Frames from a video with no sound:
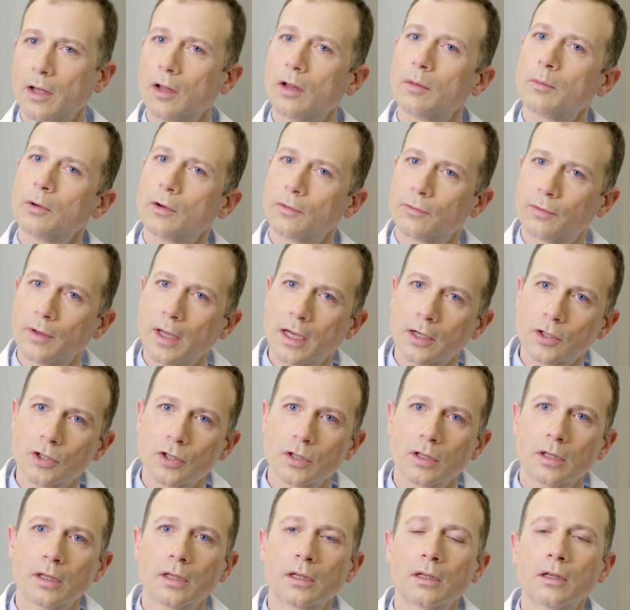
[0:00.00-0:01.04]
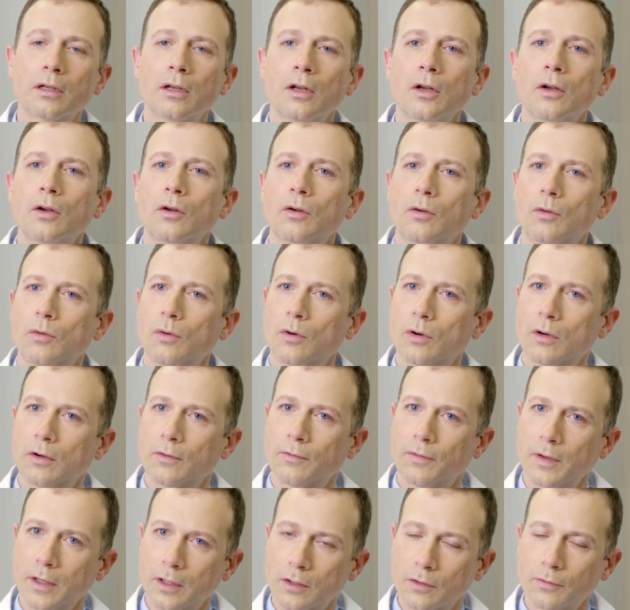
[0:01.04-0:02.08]
elbow flexion or
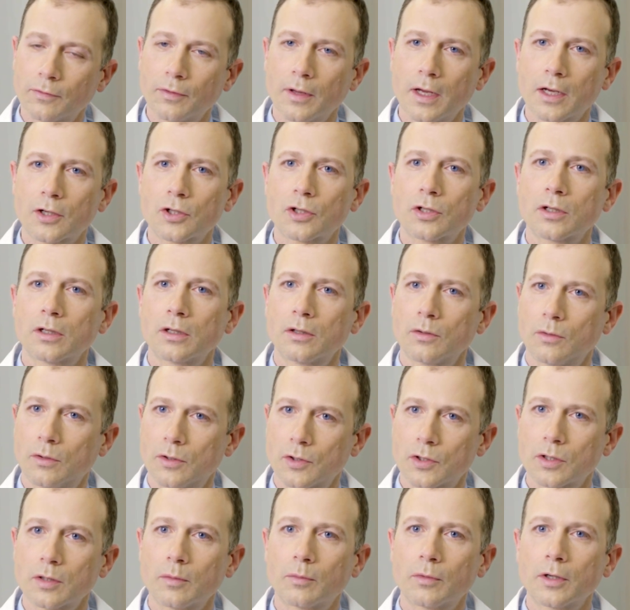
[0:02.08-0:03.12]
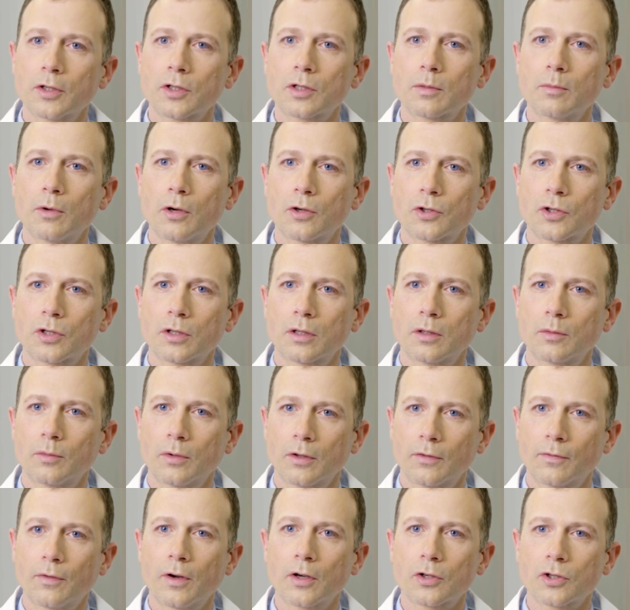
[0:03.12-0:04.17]
finger flexion or some wrist motion
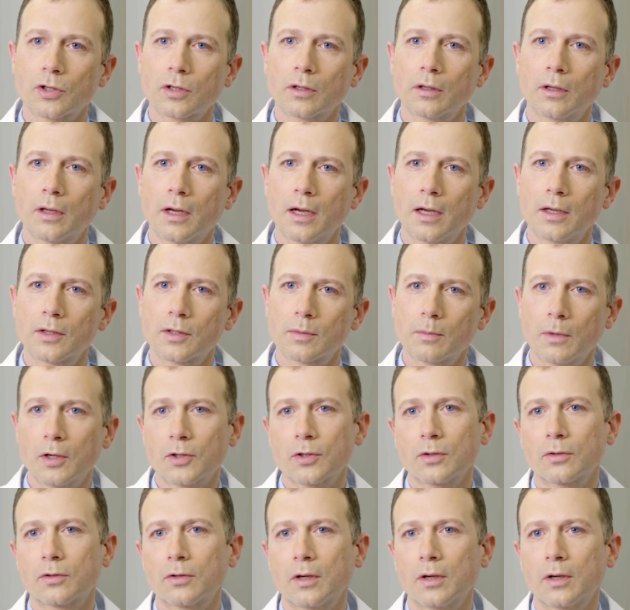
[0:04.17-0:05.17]
with functionalized muscle